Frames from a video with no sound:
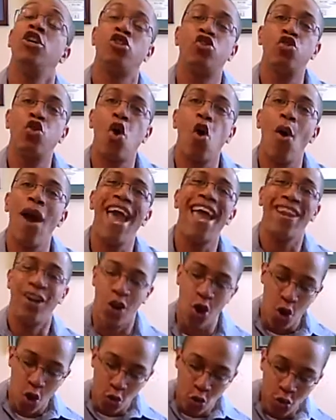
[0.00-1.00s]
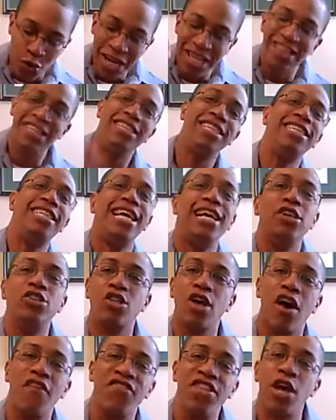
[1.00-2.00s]
So go ahead, read the details
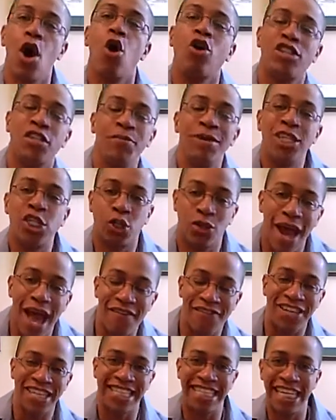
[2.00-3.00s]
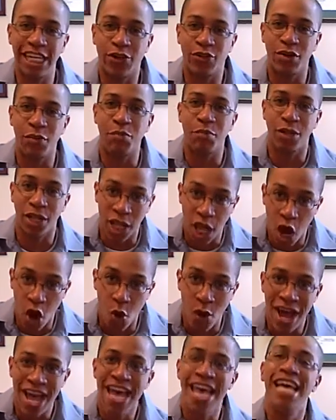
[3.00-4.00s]
of the ultimate traffic secret
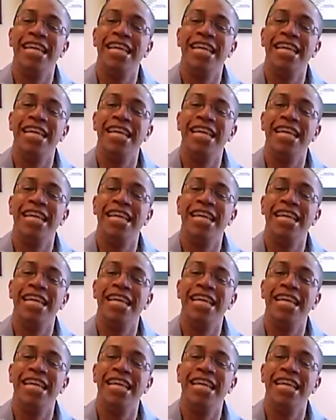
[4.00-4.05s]
below.